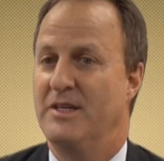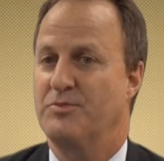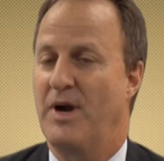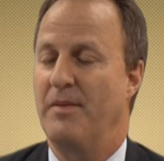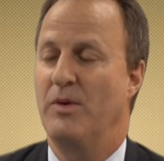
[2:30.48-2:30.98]
is
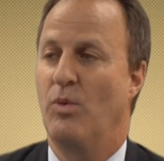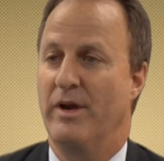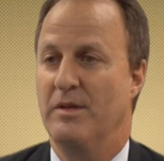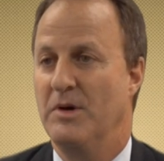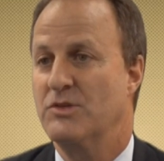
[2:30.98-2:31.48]
probably one
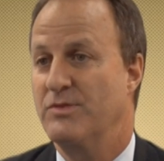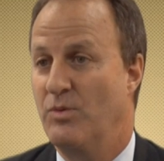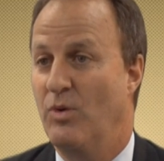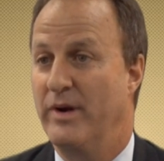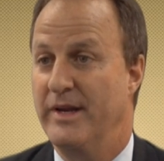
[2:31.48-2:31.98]
of the most
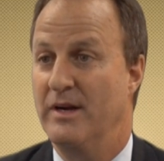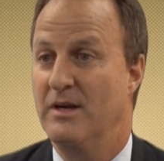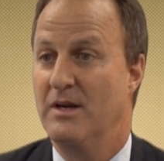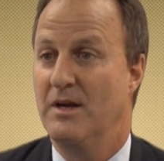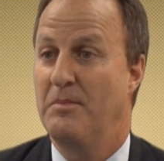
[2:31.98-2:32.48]
rewarding
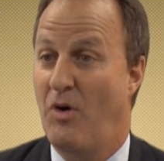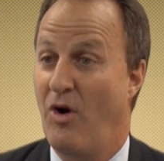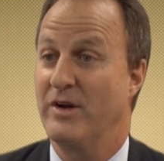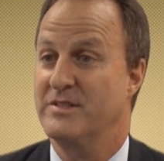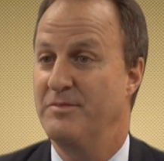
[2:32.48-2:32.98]

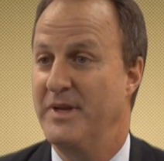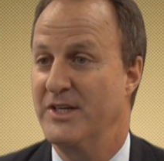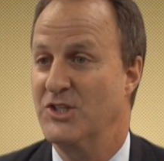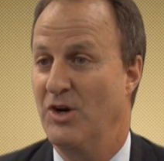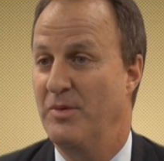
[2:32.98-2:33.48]
parts of being
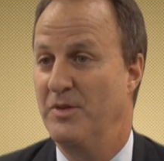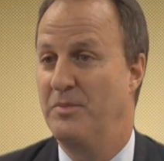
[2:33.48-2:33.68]
chairman